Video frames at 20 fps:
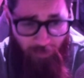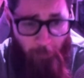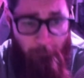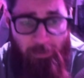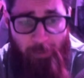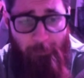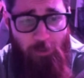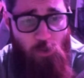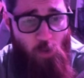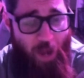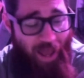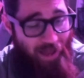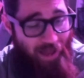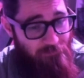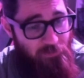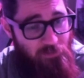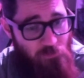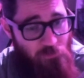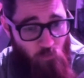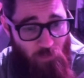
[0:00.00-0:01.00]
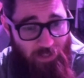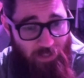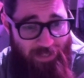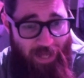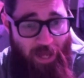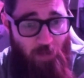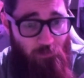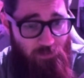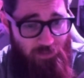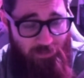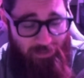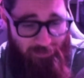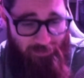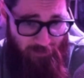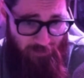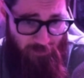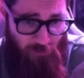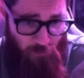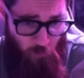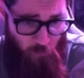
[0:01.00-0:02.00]
Maybe you haven't written out
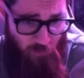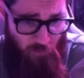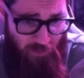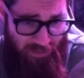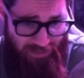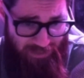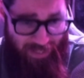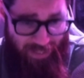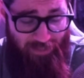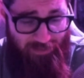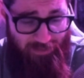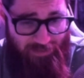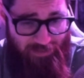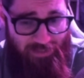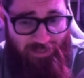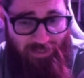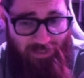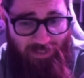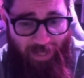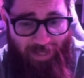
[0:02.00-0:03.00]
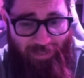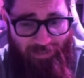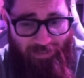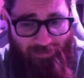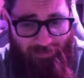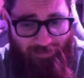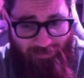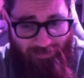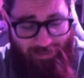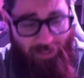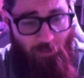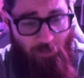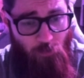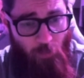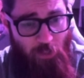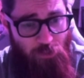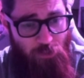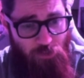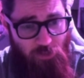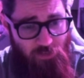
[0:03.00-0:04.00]
this story yet, and these 10
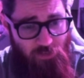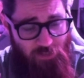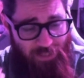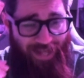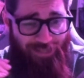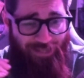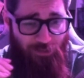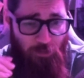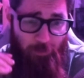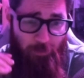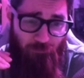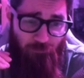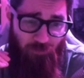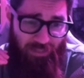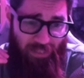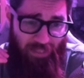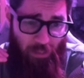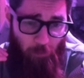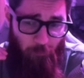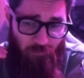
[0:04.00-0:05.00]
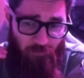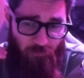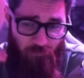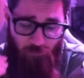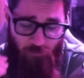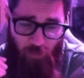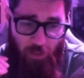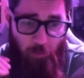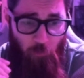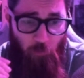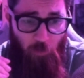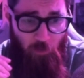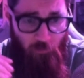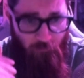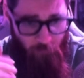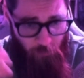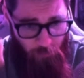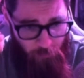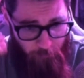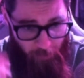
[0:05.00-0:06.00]
questions can actually be a really helpful framework
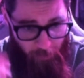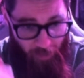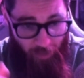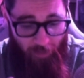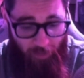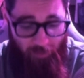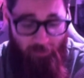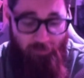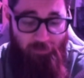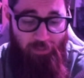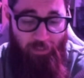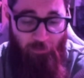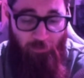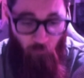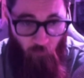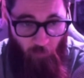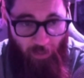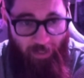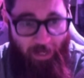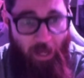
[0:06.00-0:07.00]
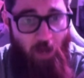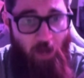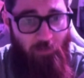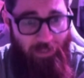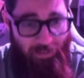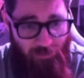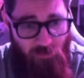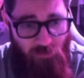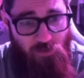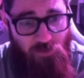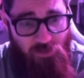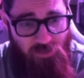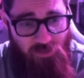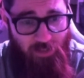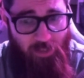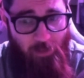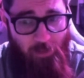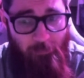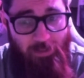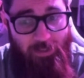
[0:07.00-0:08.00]
for you to pause and write out answers
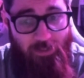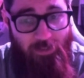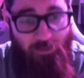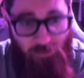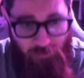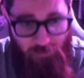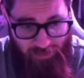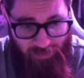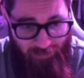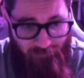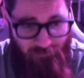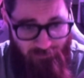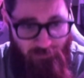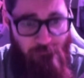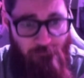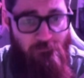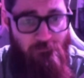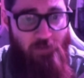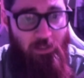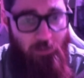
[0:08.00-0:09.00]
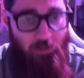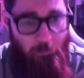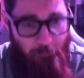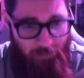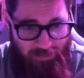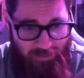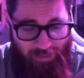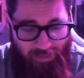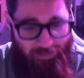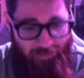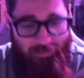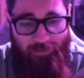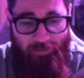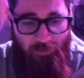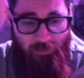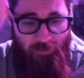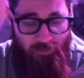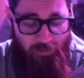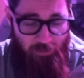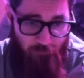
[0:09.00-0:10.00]
to them to kind of develop these
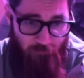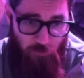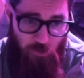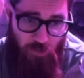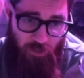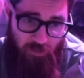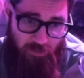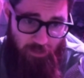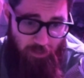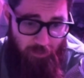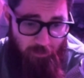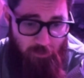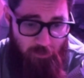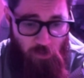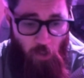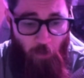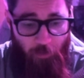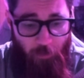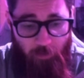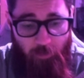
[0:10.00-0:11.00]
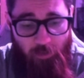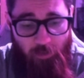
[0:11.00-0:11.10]
ideas if you're just getting started.